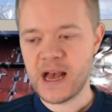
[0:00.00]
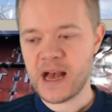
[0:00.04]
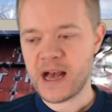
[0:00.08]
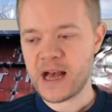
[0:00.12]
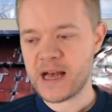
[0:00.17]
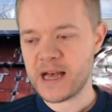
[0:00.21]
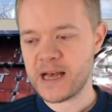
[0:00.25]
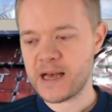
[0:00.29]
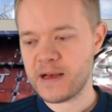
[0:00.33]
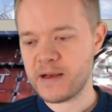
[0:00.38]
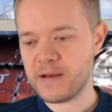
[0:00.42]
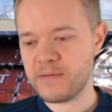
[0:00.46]

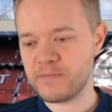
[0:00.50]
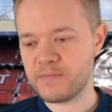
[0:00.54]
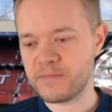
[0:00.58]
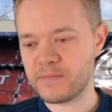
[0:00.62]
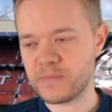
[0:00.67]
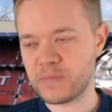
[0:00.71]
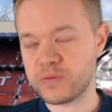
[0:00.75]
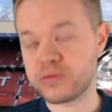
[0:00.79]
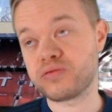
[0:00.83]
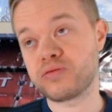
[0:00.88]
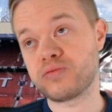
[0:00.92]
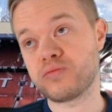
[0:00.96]

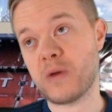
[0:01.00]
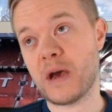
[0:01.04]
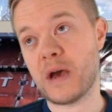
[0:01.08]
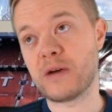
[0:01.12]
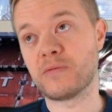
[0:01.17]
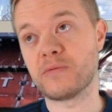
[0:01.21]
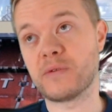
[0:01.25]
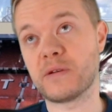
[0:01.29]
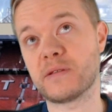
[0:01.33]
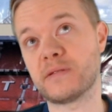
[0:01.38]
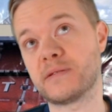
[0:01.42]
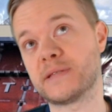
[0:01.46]

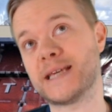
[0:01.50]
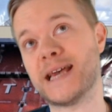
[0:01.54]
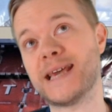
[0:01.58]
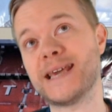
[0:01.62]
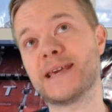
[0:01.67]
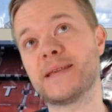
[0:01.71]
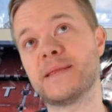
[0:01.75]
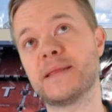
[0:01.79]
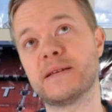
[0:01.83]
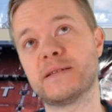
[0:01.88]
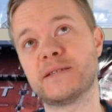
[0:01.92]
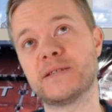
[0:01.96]
Well,
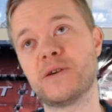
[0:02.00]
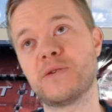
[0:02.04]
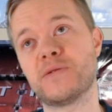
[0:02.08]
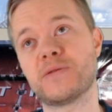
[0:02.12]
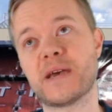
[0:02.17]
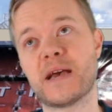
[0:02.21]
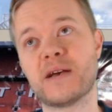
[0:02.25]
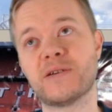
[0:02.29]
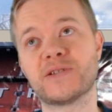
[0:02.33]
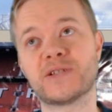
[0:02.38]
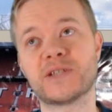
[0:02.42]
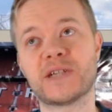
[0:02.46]
taking the
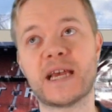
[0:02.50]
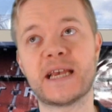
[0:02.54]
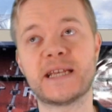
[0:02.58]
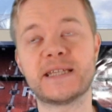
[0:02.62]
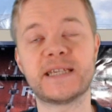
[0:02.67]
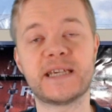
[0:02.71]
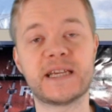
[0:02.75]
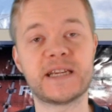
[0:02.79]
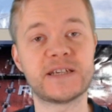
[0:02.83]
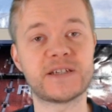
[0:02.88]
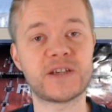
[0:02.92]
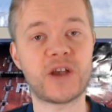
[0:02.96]

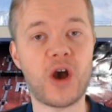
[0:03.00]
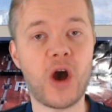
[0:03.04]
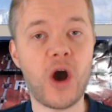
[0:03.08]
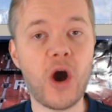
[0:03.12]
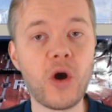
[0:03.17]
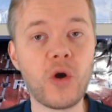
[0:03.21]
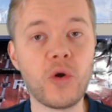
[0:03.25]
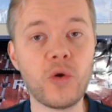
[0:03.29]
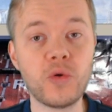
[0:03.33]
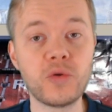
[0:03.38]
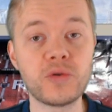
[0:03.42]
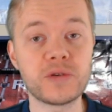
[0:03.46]
2018 as a
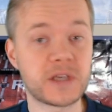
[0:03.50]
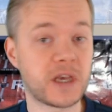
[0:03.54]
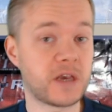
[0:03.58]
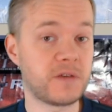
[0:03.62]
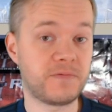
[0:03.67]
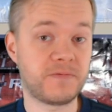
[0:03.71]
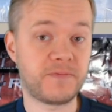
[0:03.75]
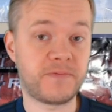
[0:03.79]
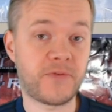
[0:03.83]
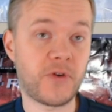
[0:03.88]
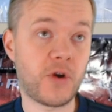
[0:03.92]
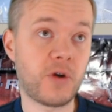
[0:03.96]
whole, so
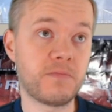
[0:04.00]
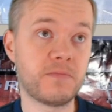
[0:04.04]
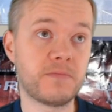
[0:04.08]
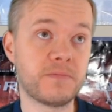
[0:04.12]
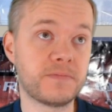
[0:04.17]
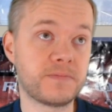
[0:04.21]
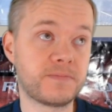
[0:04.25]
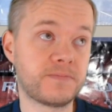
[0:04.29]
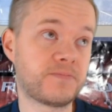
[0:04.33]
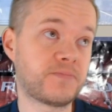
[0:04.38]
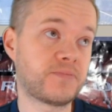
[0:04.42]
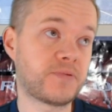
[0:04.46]

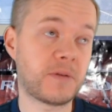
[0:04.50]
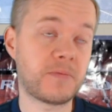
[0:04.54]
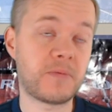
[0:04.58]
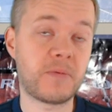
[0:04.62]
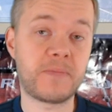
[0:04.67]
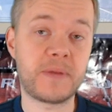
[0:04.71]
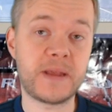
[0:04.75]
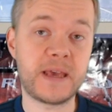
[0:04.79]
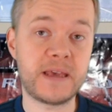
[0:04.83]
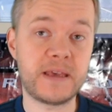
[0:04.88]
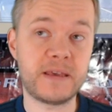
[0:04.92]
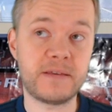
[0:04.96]
from
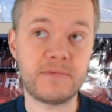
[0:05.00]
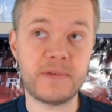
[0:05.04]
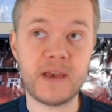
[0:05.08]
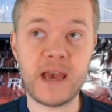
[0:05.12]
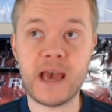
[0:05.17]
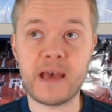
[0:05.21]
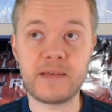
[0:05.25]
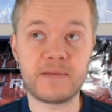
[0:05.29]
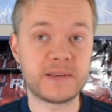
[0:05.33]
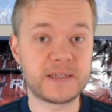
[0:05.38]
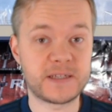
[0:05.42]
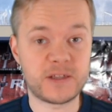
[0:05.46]
probably,
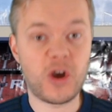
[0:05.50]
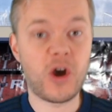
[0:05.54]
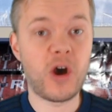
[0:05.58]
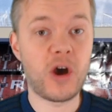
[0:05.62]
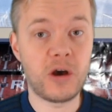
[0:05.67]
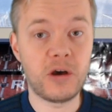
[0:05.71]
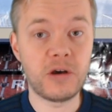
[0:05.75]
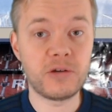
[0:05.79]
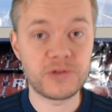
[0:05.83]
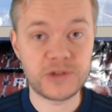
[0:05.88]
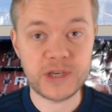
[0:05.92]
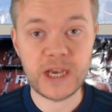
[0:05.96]
the
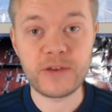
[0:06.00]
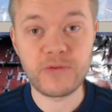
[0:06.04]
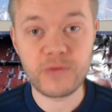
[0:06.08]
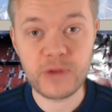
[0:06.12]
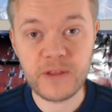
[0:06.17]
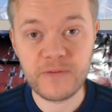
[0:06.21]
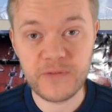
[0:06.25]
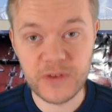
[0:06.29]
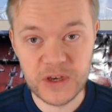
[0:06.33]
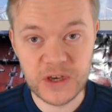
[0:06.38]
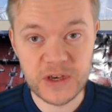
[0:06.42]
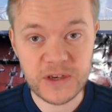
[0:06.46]
start, January
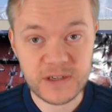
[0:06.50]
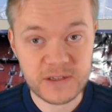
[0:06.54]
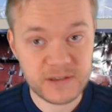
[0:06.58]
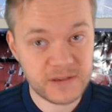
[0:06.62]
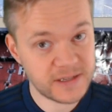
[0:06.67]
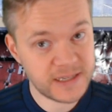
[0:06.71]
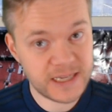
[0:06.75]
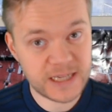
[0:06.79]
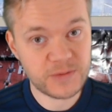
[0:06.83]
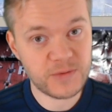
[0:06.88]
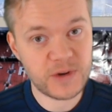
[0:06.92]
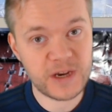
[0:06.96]
the 1st,
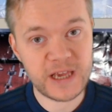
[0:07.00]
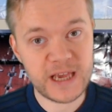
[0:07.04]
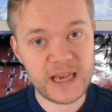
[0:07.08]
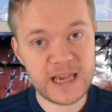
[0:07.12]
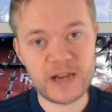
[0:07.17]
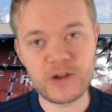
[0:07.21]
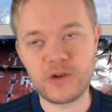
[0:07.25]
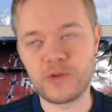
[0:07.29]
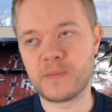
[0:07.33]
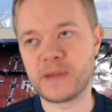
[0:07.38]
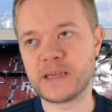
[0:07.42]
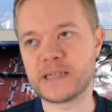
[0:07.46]
because that's when a year
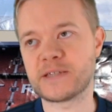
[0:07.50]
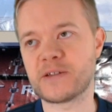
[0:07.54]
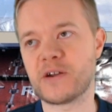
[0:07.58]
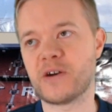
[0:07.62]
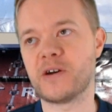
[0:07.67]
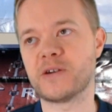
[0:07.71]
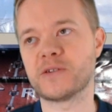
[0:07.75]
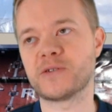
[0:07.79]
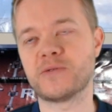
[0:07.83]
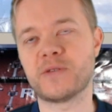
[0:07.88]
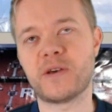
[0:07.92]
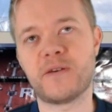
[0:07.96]
normally
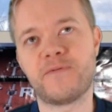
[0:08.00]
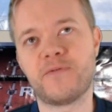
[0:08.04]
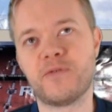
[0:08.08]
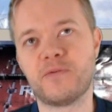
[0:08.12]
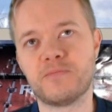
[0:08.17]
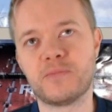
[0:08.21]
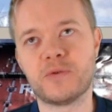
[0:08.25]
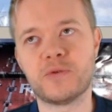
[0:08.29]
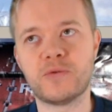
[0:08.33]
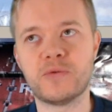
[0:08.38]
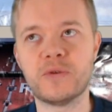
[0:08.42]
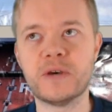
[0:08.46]
starts, although
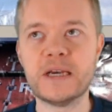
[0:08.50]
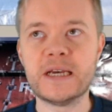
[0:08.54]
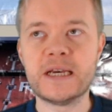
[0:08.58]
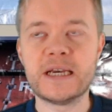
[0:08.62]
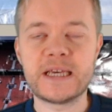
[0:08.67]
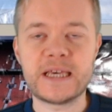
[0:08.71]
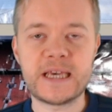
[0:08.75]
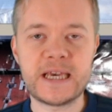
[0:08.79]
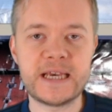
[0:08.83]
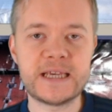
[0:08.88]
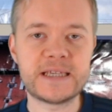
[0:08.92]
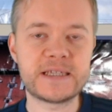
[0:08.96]
football
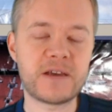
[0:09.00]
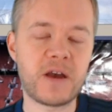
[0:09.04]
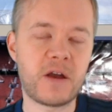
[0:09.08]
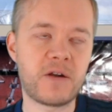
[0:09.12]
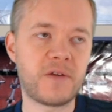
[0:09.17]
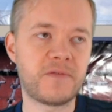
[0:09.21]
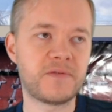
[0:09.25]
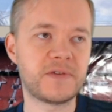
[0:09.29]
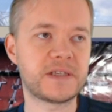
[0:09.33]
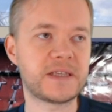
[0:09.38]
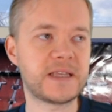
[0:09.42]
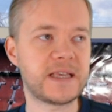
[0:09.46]
years are
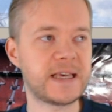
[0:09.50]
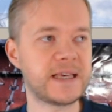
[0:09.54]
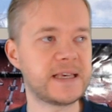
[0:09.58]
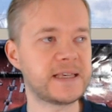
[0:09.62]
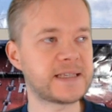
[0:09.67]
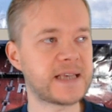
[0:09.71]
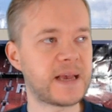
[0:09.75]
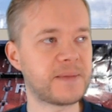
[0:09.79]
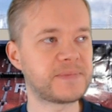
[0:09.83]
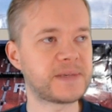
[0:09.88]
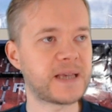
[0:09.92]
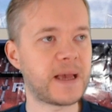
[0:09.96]
obviously
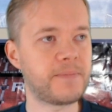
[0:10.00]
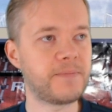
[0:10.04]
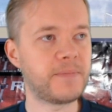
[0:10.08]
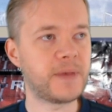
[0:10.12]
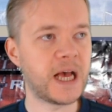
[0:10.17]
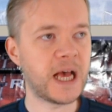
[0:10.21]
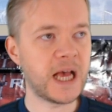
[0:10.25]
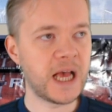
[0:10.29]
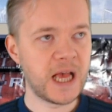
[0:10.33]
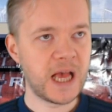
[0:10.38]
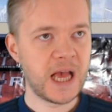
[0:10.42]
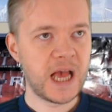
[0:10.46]

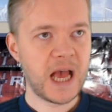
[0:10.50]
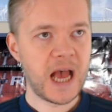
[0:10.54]
September.